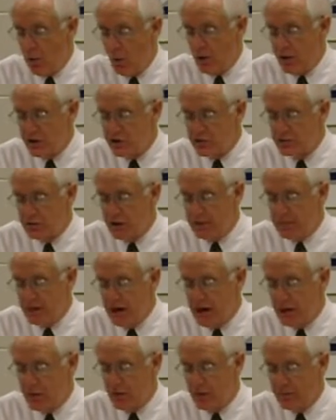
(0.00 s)
one in straight
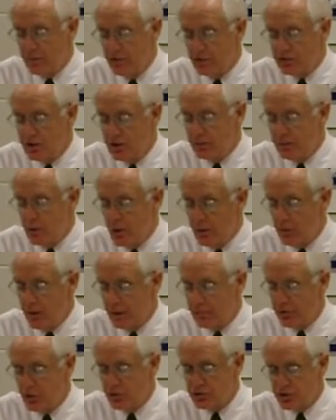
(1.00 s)
back, one of them goes to the point, one
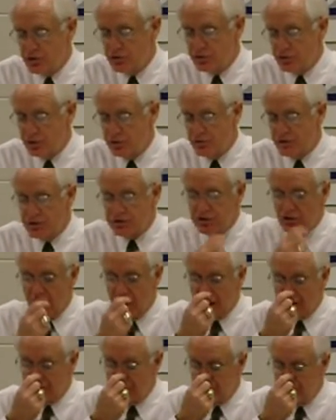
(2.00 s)
of them goes to the shooting on the
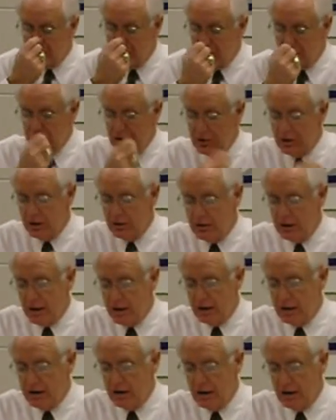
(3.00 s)
slot.
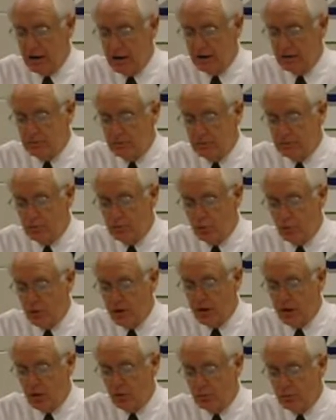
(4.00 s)

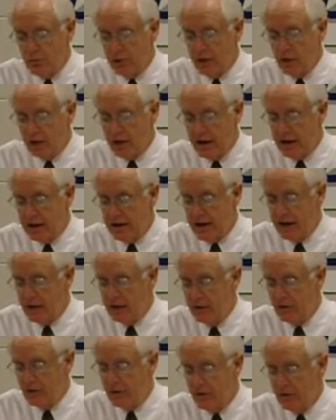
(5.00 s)
And we don't get a
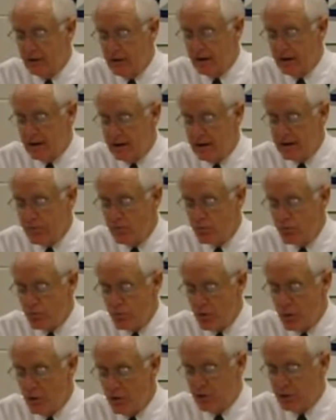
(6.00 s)
negative
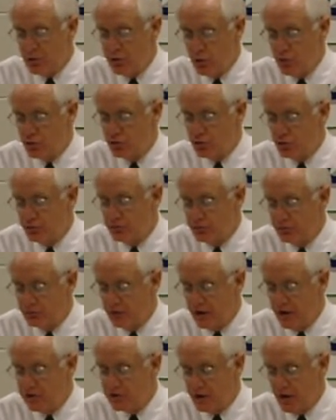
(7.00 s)
or a neutral
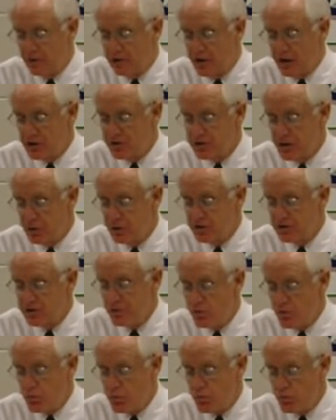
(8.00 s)
face-off here. So
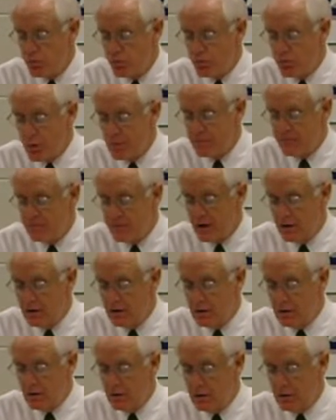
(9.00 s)

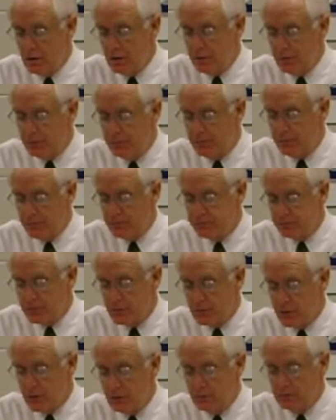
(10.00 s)

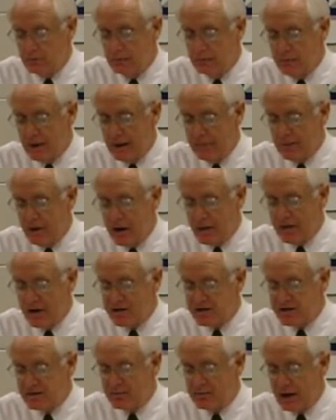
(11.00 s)
it's that play by
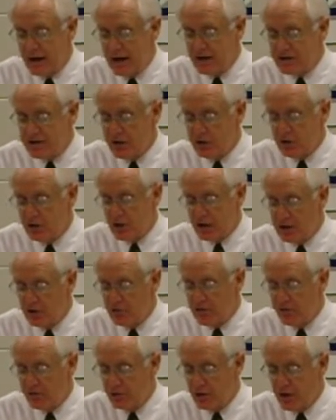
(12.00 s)
us. It looked like
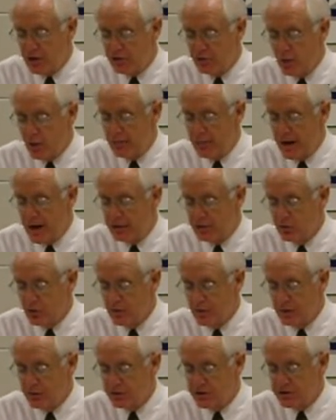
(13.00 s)
the referee threw it back to him.
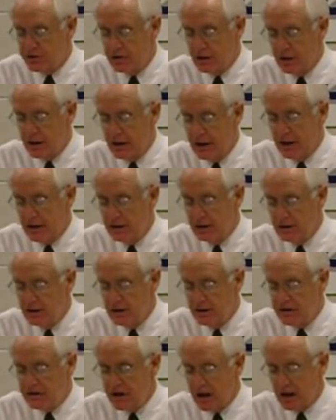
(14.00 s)
That was
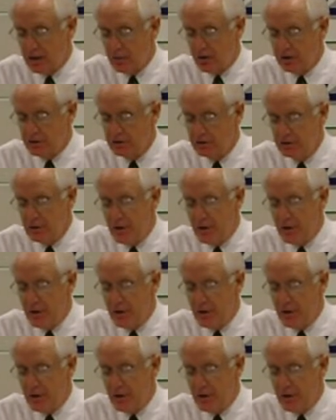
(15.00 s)
the second one.